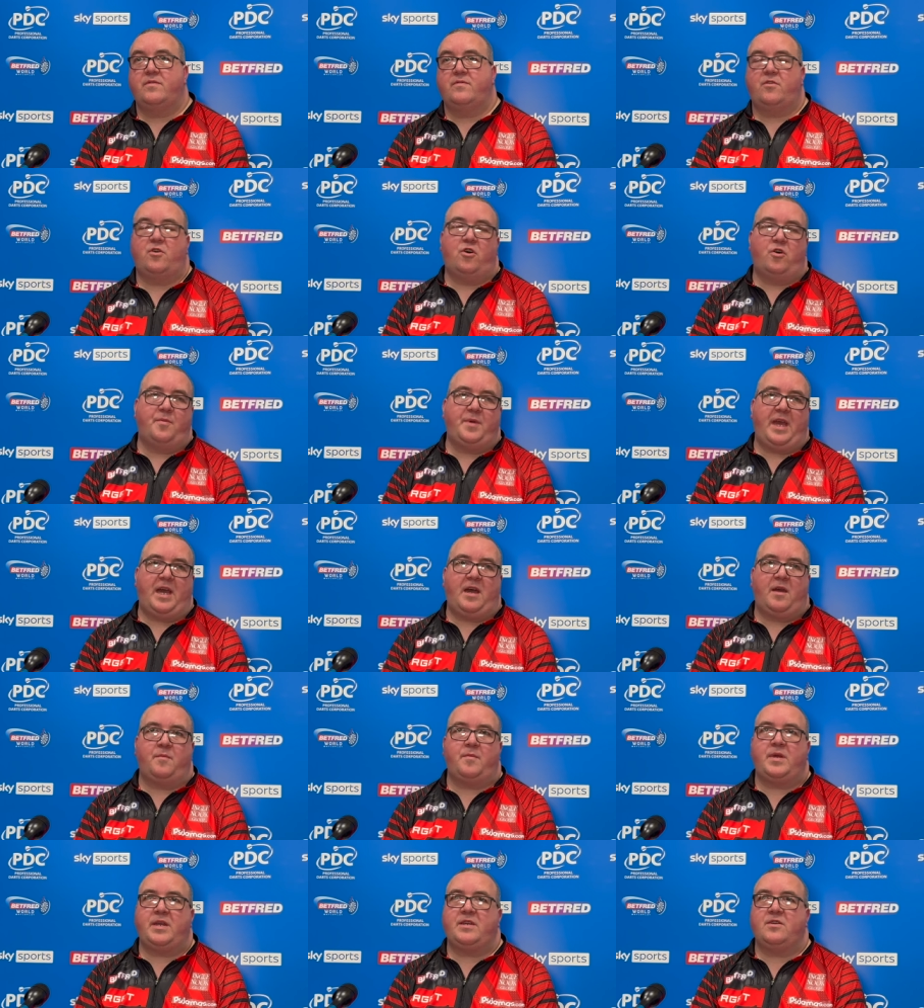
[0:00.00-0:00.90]
All
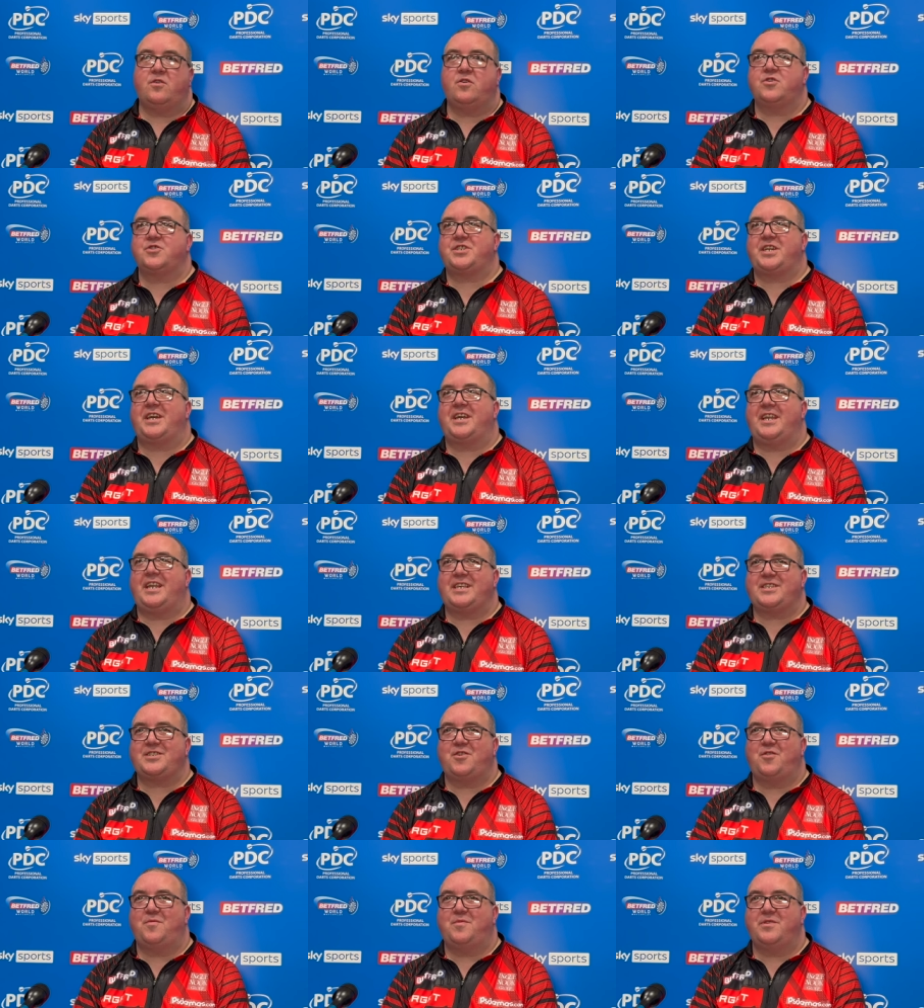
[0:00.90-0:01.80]
behind me, all singing "Let's
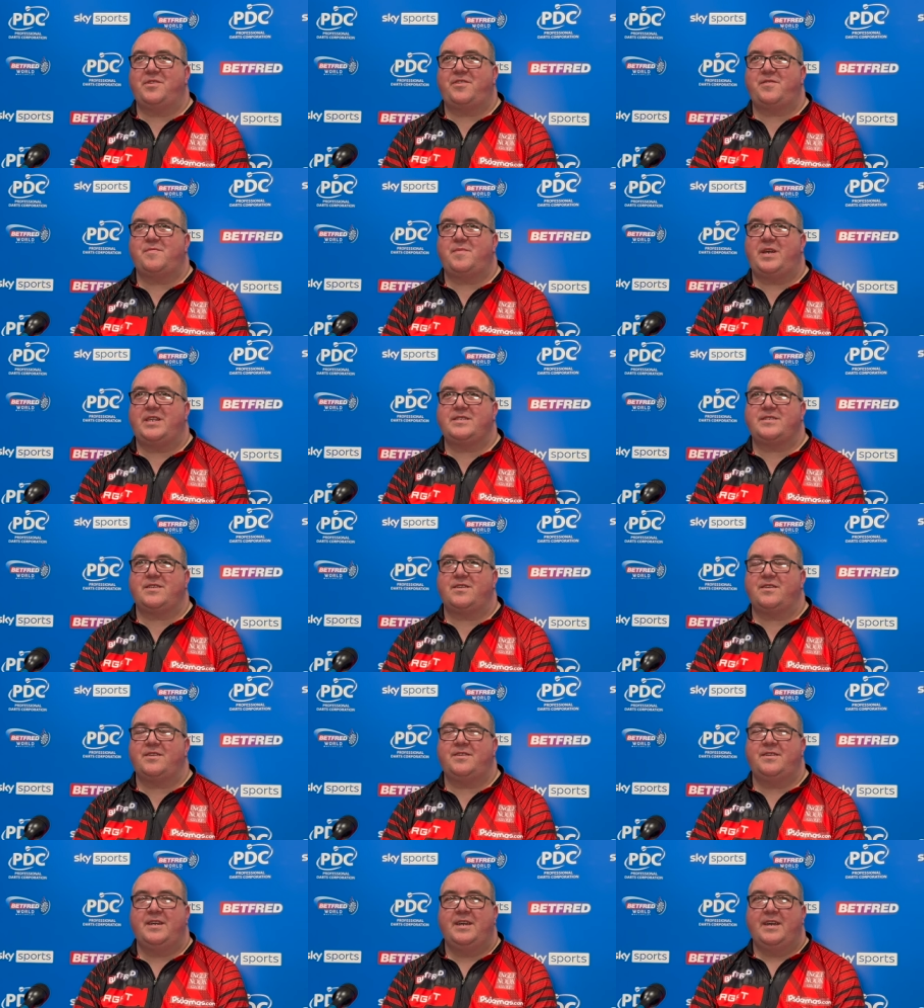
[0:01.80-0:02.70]
Go Bunsen Mental,"
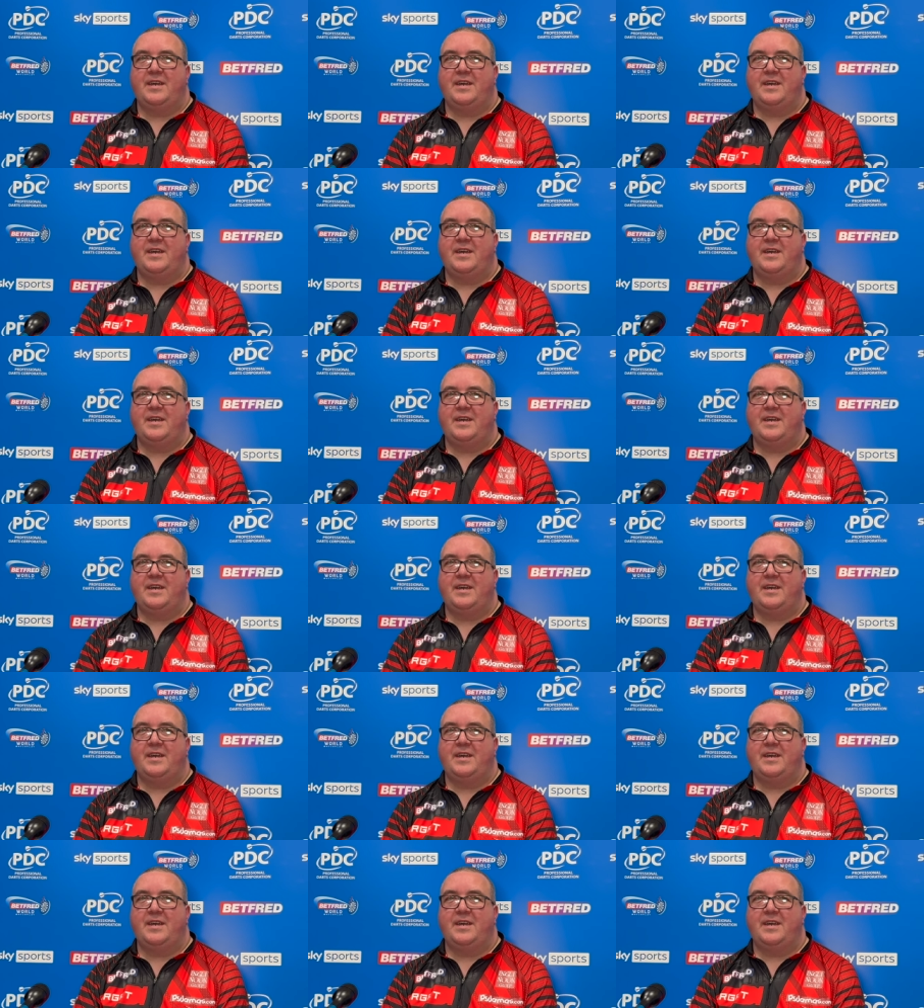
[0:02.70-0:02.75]
and